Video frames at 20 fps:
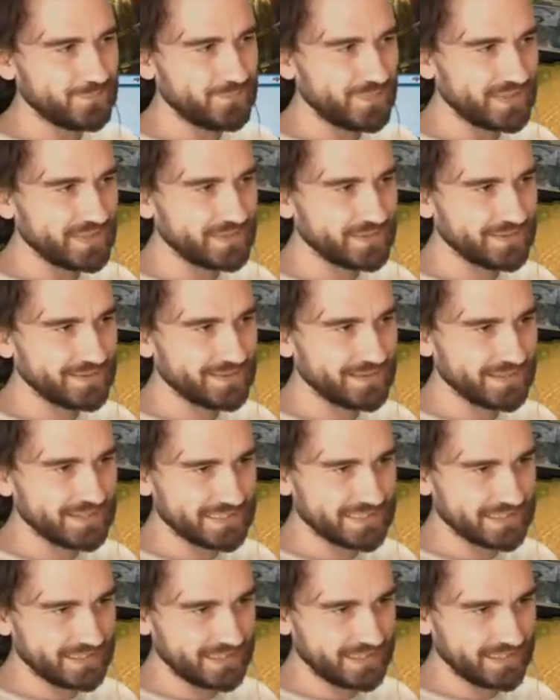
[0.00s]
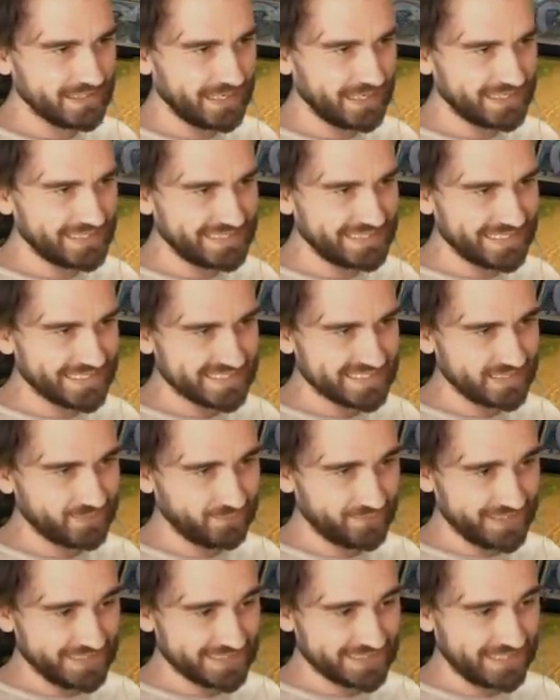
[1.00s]
So. I guess if
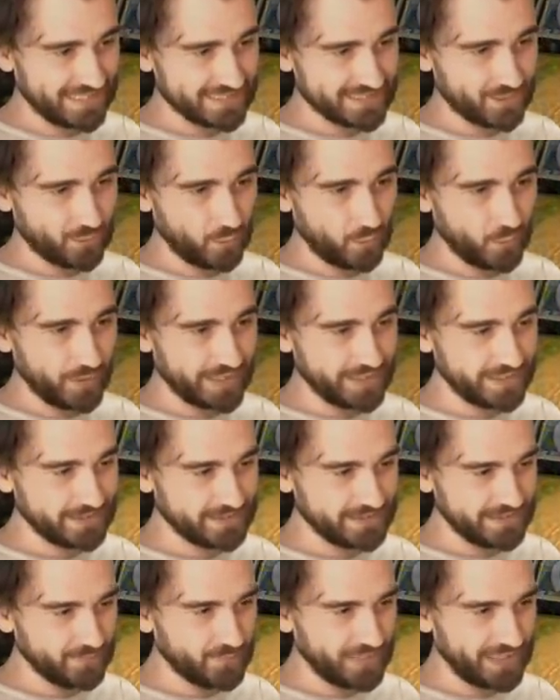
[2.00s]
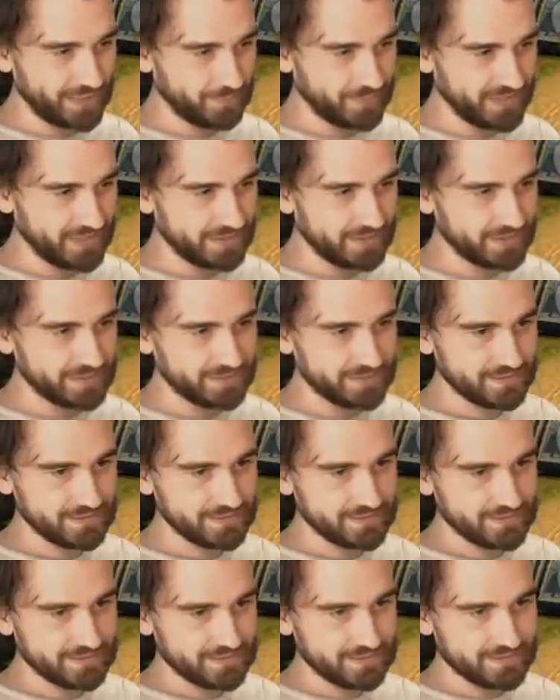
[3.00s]
these guys go away, he will
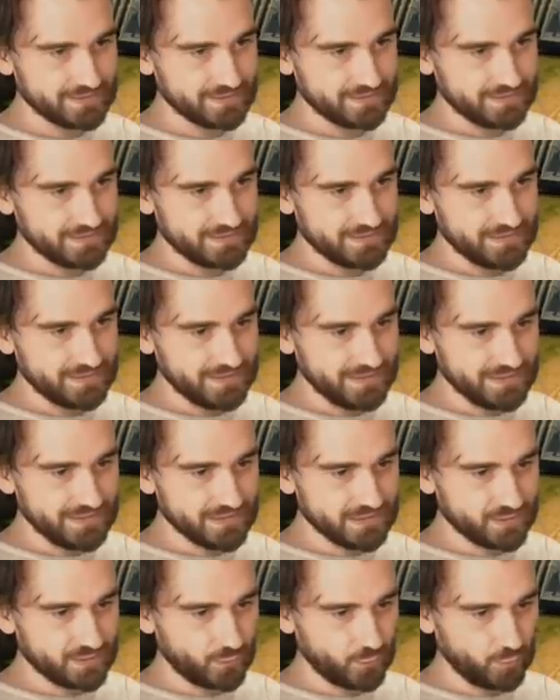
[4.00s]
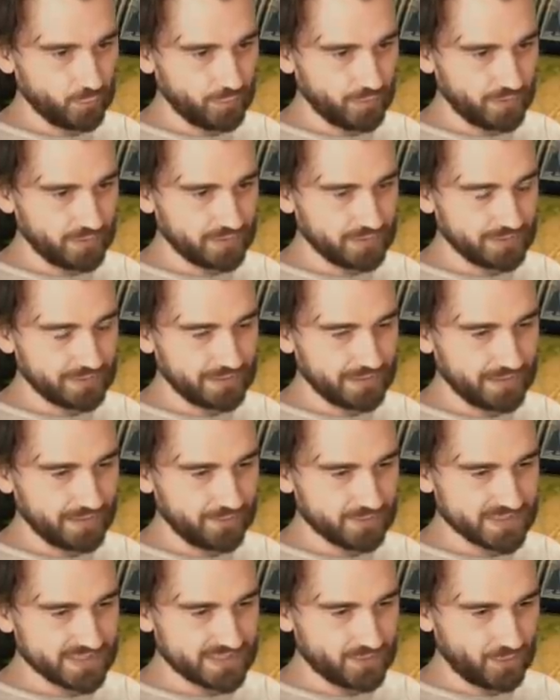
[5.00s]
be in trouble. Uh,
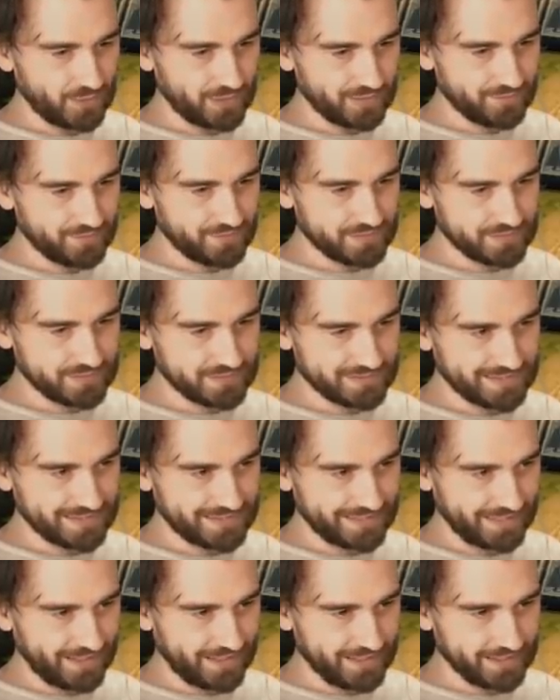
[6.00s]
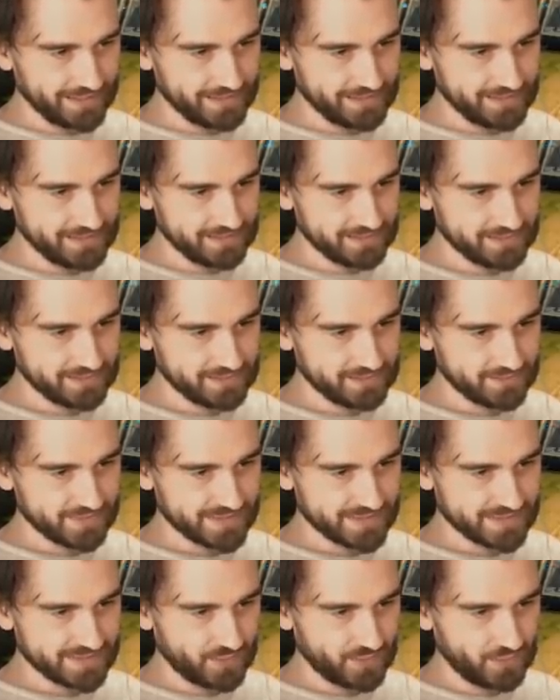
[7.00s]
resolve, decline.
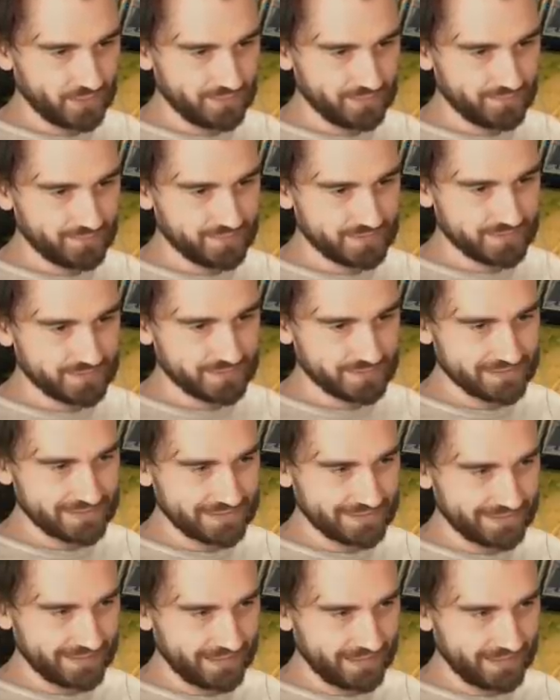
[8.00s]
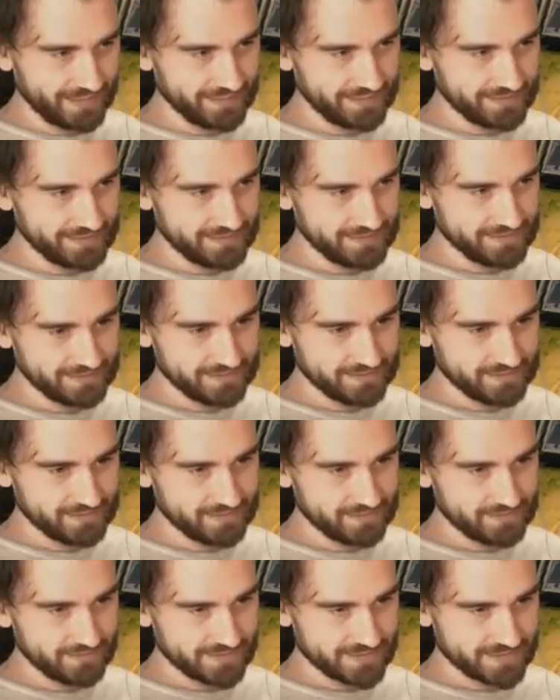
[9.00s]
Resolve, decline.
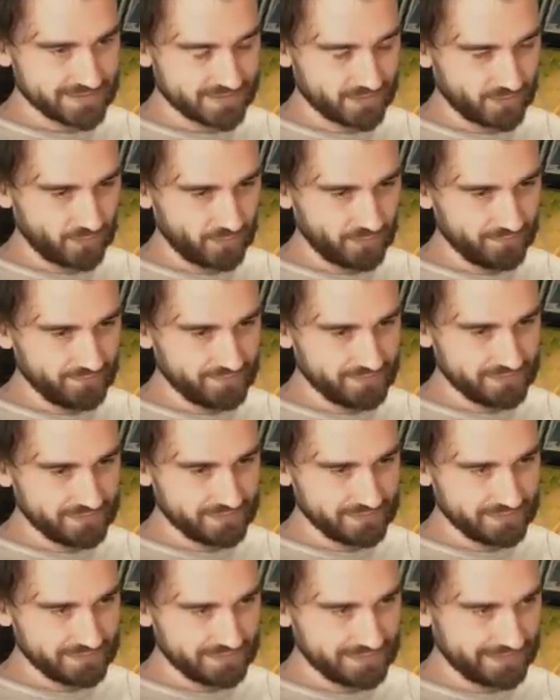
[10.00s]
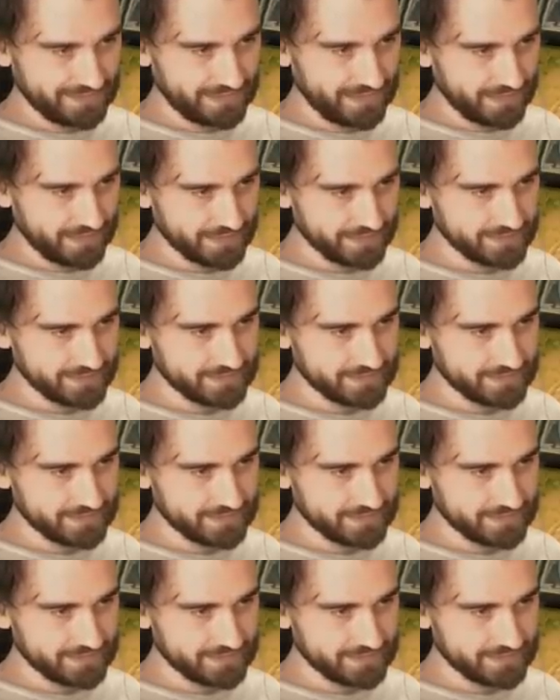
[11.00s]
Resolve, decline.